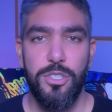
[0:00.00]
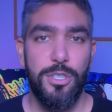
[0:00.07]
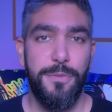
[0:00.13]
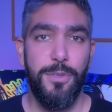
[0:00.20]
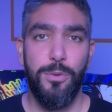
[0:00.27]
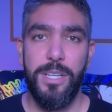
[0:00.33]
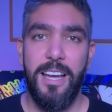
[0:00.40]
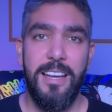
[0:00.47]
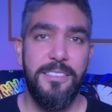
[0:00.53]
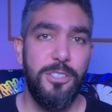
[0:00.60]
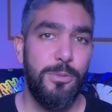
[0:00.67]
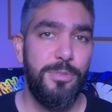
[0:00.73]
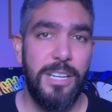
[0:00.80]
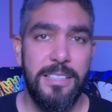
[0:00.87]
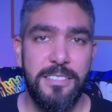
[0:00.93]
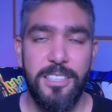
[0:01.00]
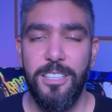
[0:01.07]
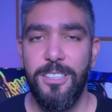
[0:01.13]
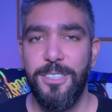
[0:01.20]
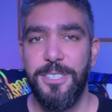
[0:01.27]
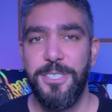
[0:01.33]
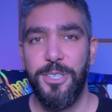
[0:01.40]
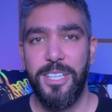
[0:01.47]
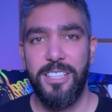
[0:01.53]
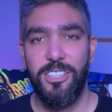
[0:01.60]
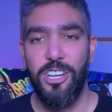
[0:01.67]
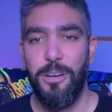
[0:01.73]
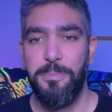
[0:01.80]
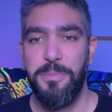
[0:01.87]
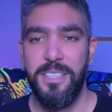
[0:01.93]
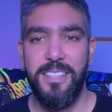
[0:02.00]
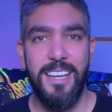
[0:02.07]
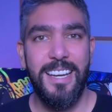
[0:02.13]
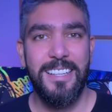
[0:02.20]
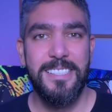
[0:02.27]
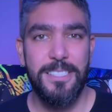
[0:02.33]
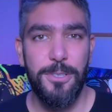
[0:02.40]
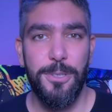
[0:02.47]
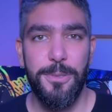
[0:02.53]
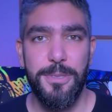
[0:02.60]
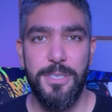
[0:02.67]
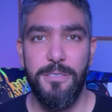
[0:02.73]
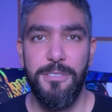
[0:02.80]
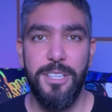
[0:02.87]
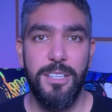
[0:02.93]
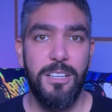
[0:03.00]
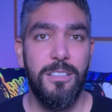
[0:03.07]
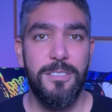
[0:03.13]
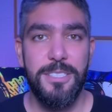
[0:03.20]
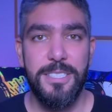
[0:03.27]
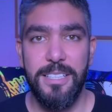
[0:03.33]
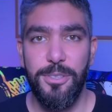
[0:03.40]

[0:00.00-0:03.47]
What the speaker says: if you want to add your brand colors, you can copy the hex codes of the colors that you